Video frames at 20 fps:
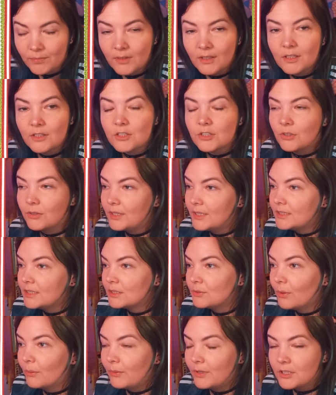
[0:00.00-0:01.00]
So this
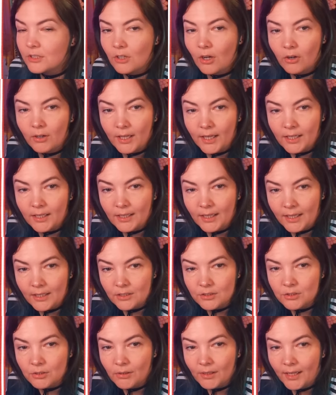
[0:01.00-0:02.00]
is where we start getting
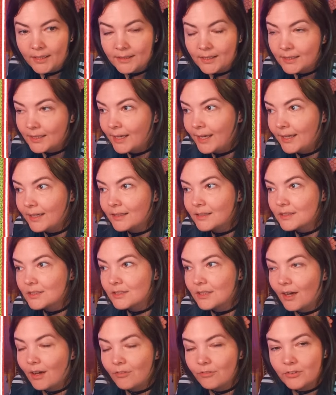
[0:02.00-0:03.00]
into like kink
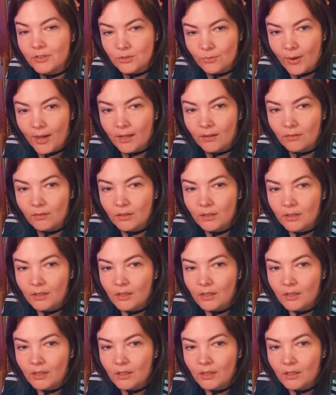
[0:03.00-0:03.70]
stuff as well.